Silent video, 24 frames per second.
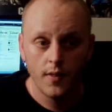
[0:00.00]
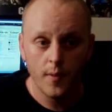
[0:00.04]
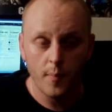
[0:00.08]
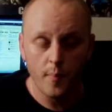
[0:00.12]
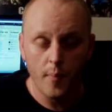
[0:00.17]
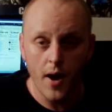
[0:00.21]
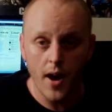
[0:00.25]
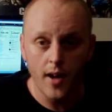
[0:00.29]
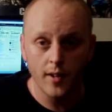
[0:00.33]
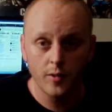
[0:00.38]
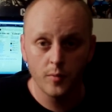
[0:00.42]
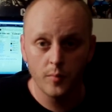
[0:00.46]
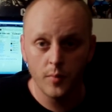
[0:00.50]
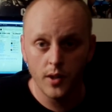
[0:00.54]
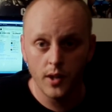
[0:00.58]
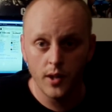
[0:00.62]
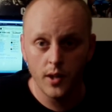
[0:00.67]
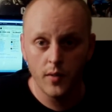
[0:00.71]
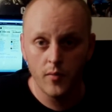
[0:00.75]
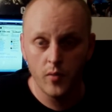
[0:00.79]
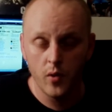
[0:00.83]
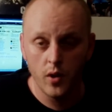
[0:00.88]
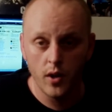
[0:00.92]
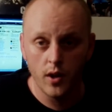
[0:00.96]
the
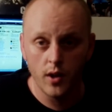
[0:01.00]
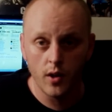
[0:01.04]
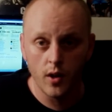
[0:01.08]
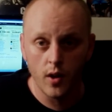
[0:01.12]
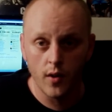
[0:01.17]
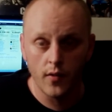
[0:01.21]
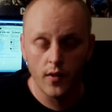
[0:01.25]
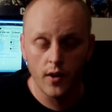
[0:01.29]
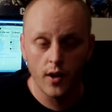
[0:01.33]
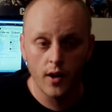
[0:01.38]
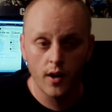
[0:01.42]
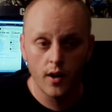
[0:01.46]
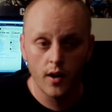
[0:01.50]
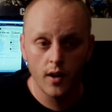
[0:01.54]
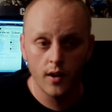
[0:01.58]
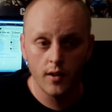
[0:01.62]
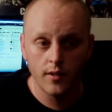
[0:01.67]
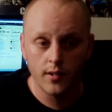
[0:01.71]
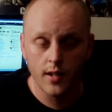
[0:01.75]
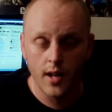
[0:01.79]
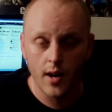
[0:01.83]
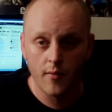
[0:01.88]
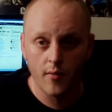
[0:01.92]
possibility of you getting on there is